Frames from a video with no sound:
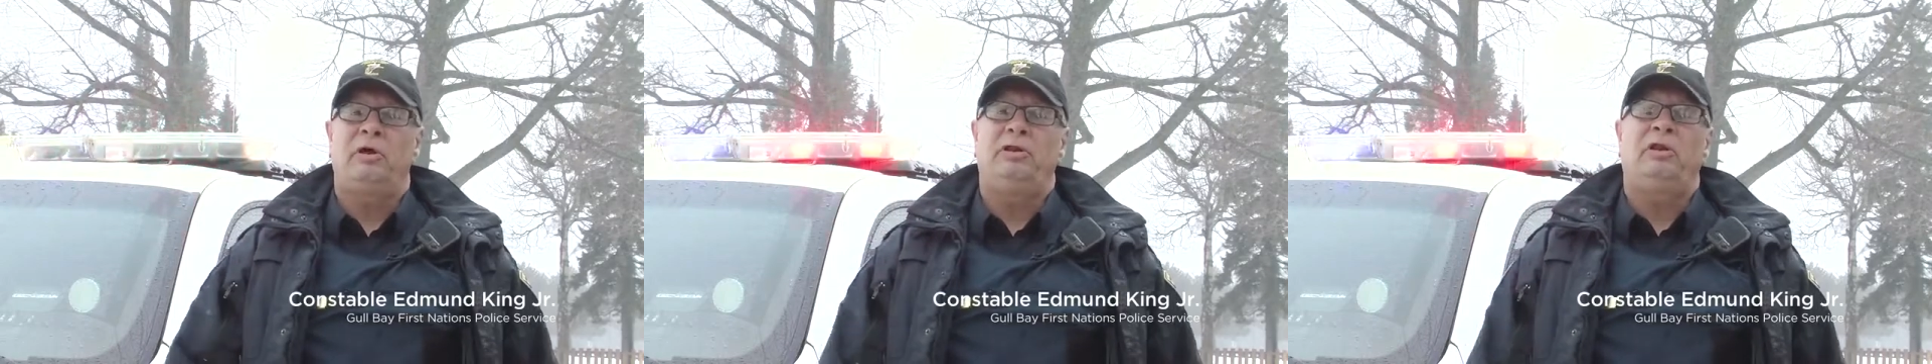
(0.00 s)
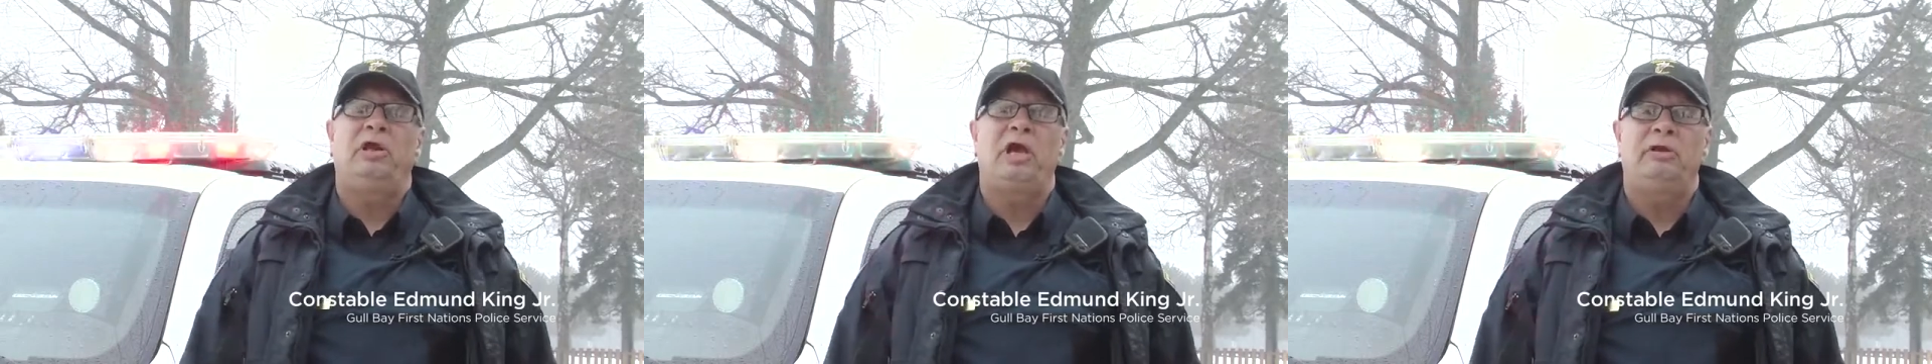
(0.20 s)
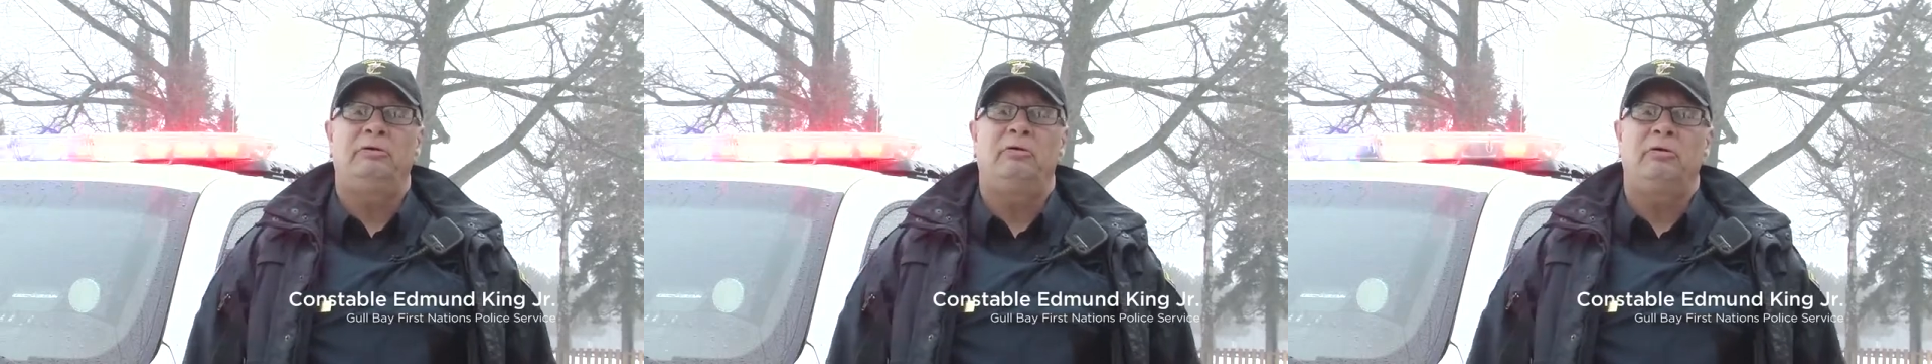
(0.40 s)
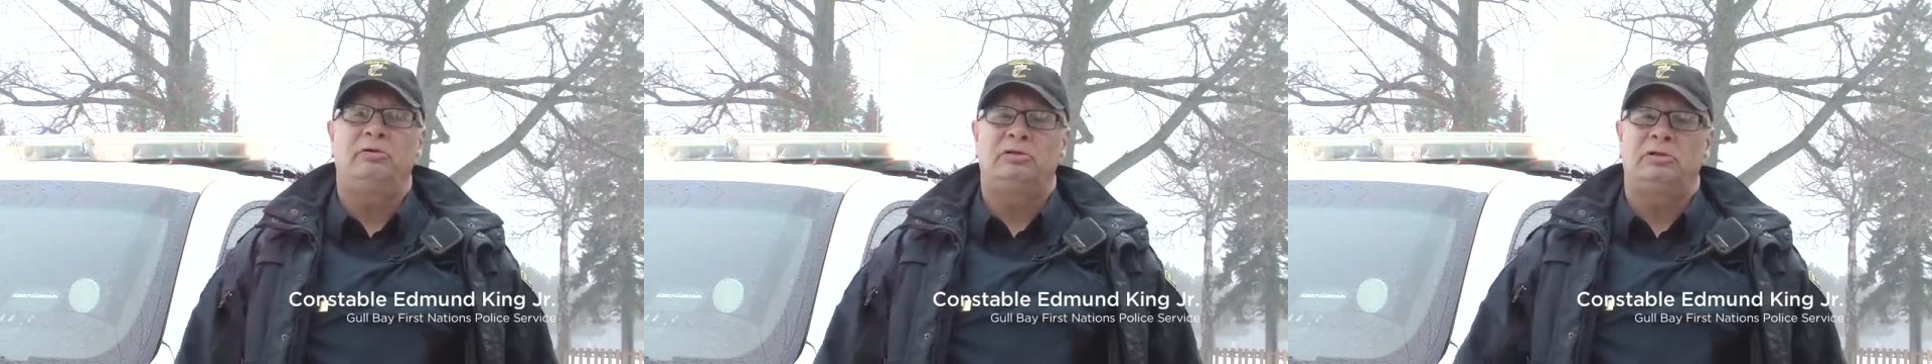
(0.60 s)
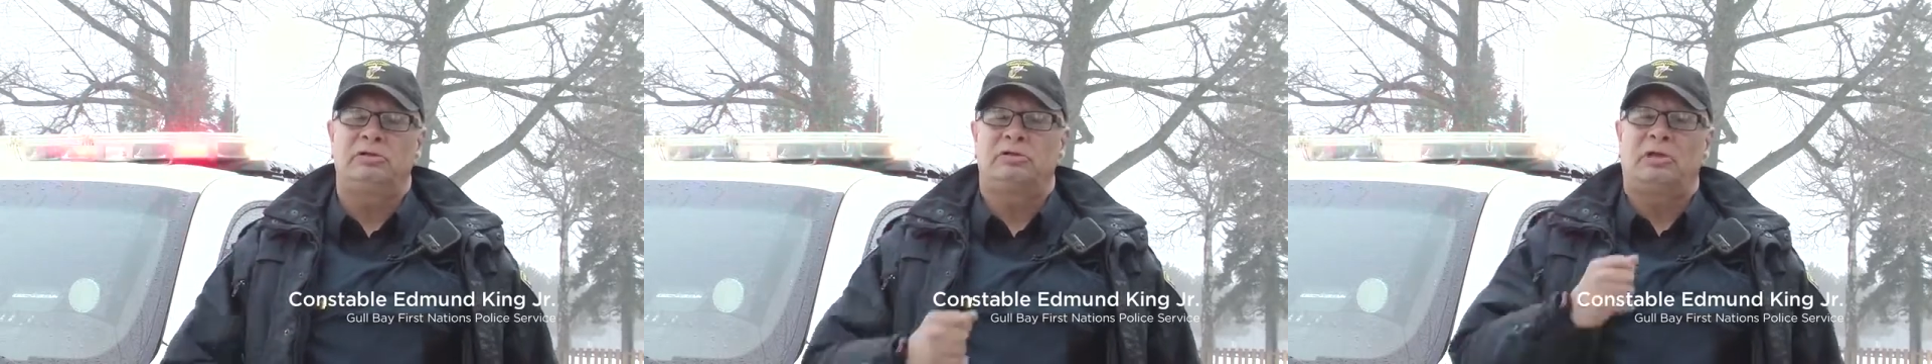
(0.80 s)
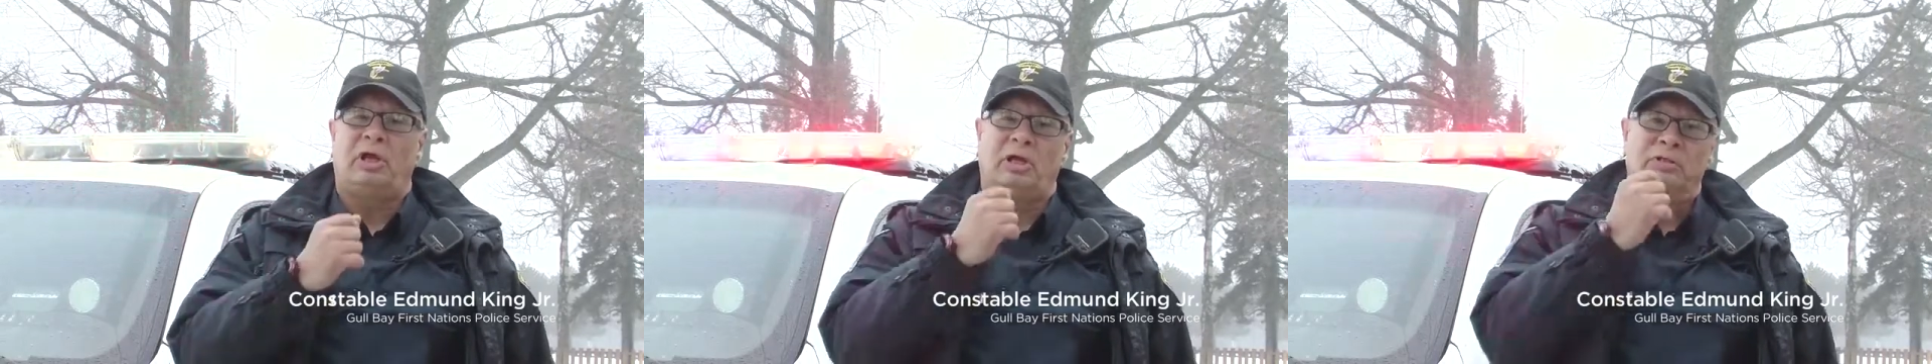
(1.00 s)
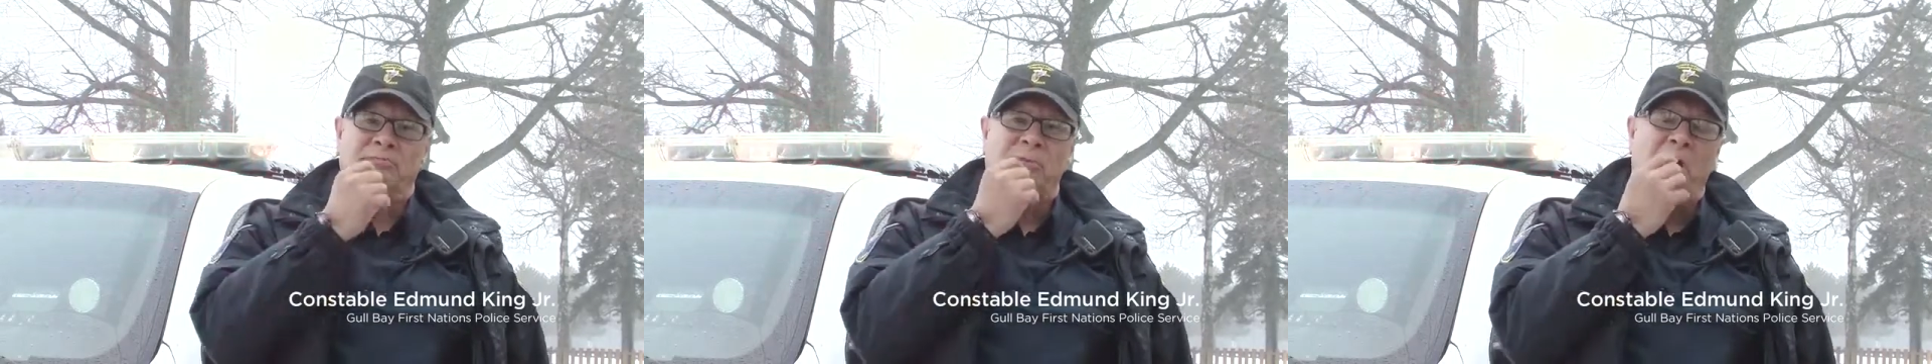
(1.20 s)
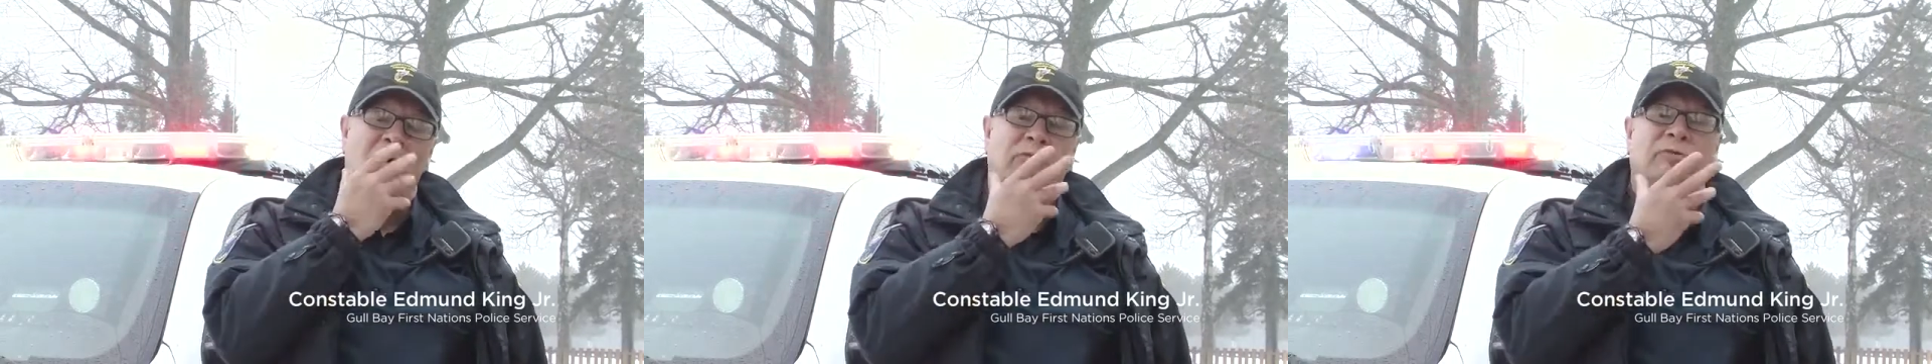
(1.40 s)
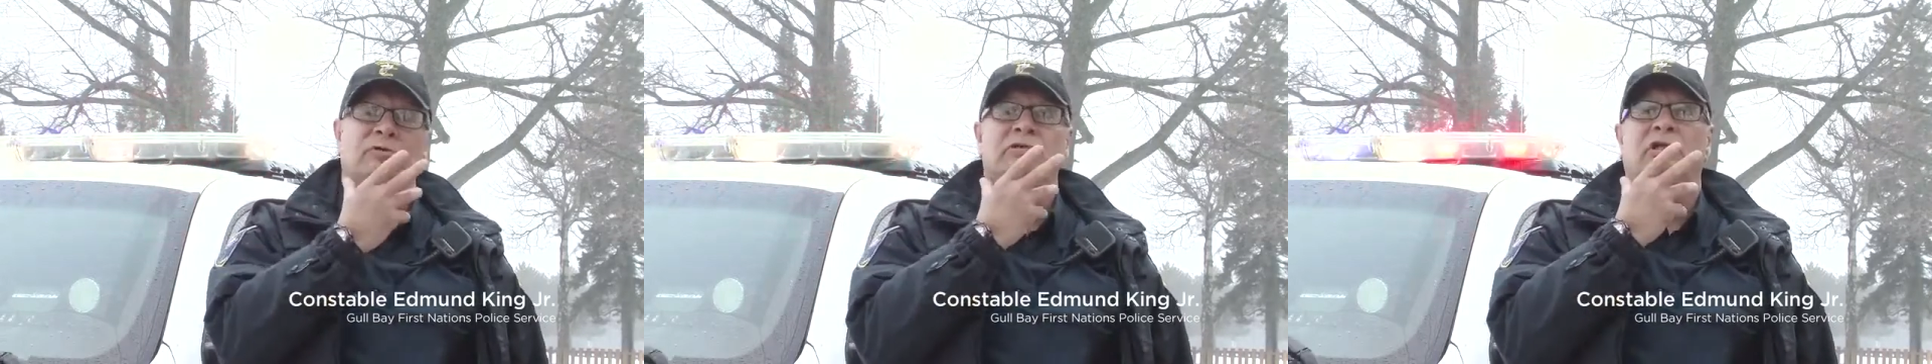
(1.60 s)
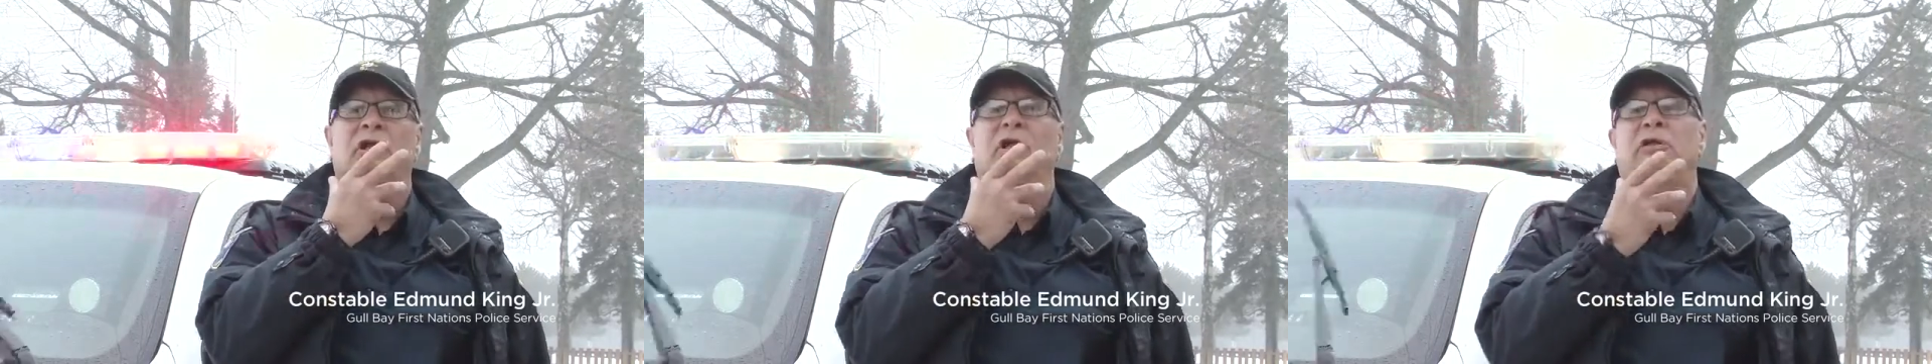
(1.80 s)
One thing I noticed is his mouth
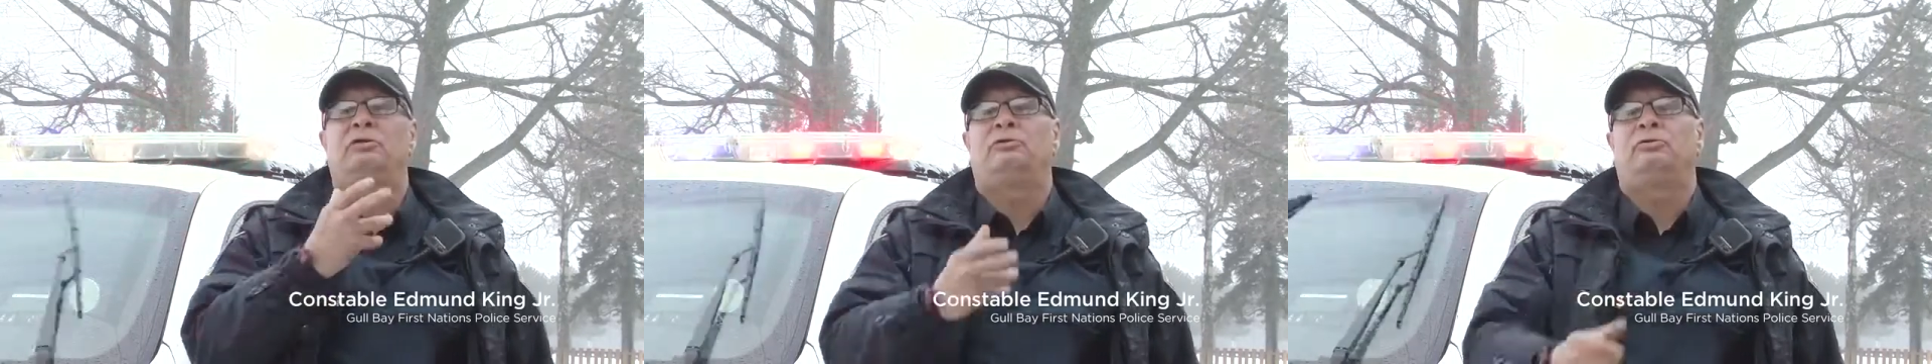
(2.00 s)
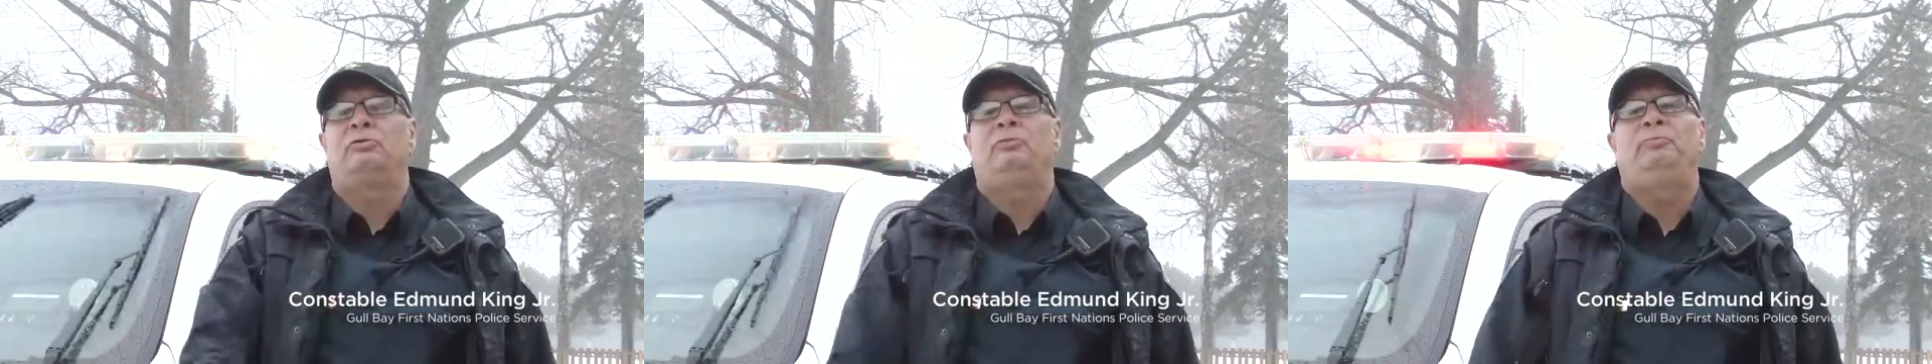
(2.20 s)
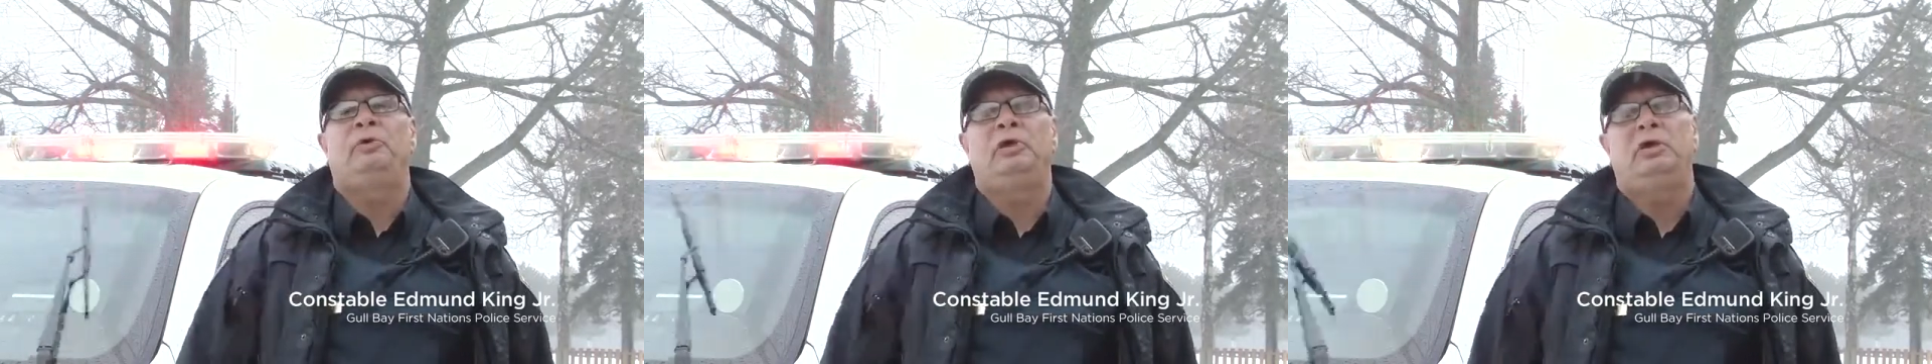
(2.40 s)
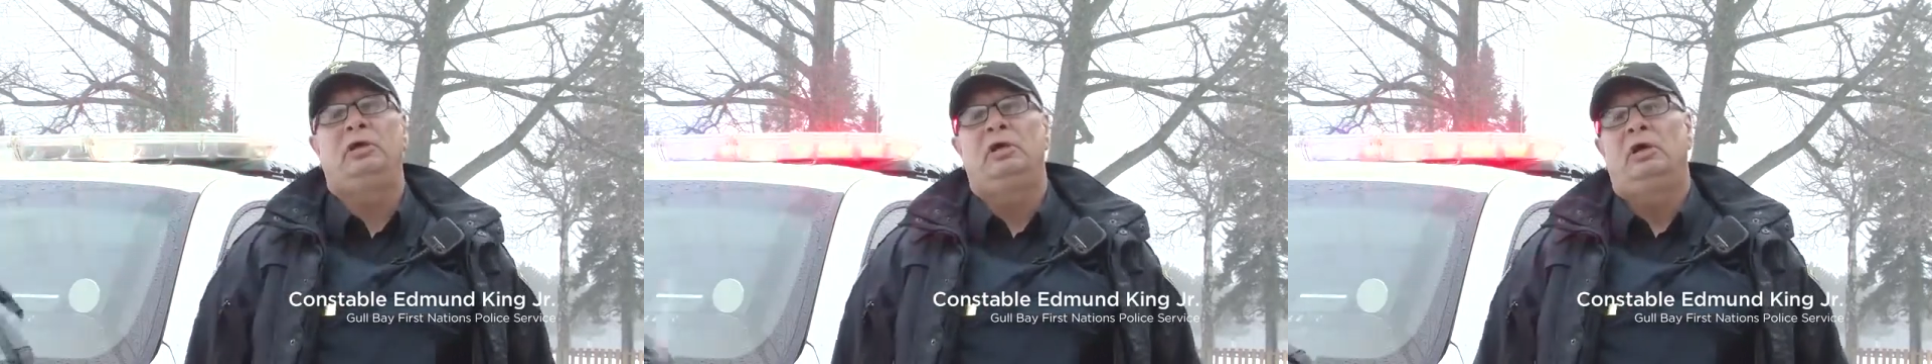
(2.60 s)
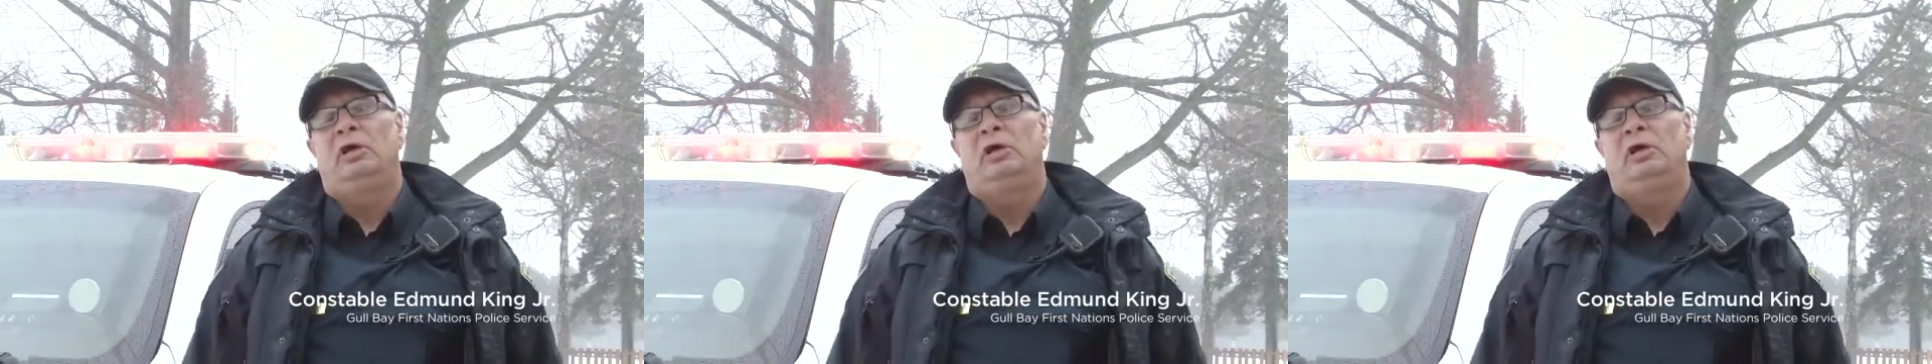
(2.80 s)
was a little droopy,